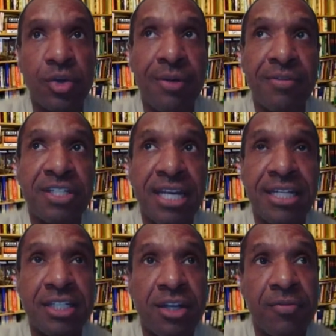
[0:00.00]
So every
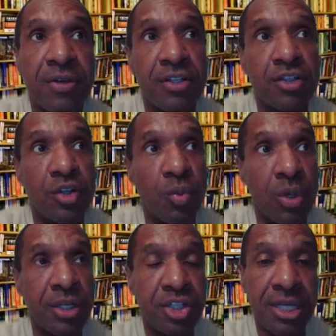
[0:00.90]
state is different. So you
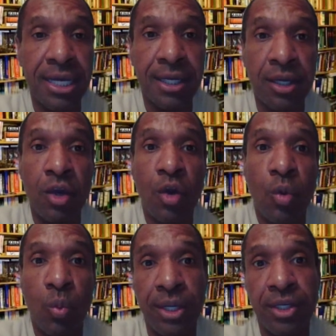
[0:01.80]
want to check
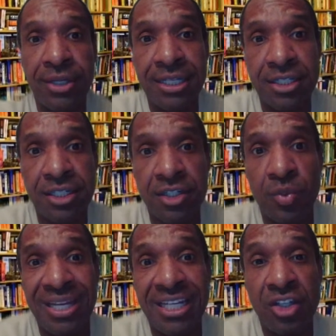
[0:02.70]
what you need to
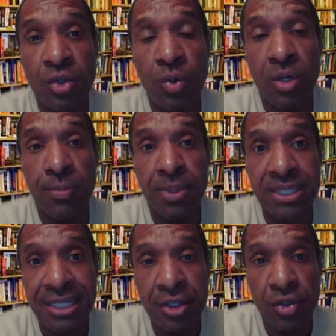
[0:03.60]
do in your
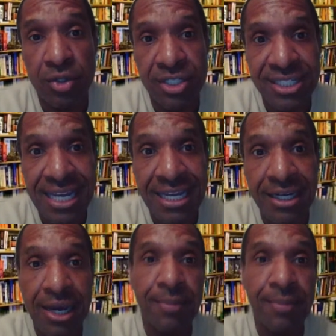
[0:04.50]
particular state.